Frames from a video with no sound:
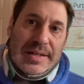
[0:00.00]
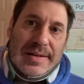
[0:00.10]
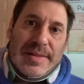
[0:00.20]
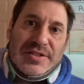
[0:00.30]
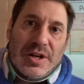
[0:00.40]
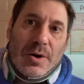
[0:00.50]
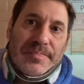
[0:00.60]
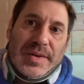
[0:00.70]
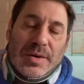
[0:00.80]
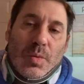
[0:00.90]
So
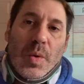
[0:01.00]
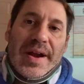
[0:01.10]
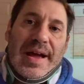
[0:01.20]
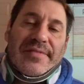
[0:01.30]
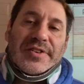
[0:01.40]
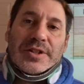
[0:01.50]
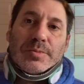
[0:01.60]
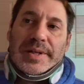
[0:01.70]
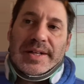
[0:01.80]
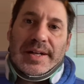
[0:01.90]
whenever you're
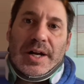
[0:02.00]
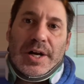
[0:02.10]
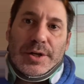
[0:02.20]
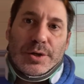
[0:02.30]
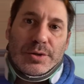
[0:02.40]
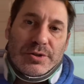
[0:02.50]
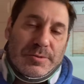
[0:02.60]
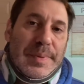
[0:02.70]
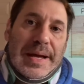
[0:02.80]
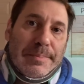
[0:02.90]
reading a
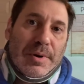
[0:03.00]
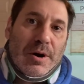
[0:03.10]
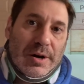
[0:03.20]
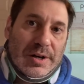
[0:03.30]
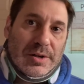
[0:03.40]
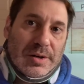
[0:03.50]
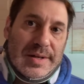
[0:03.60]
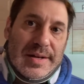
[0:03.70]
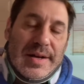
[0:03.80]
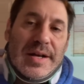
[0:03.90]
newspaper article,
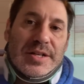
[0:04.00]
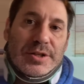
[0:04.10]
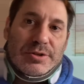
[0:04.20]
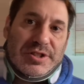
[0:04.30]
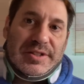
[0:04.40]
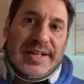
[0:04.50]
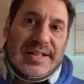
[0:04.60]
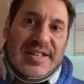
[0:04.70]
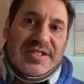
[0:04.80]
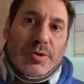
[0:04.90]
usually these are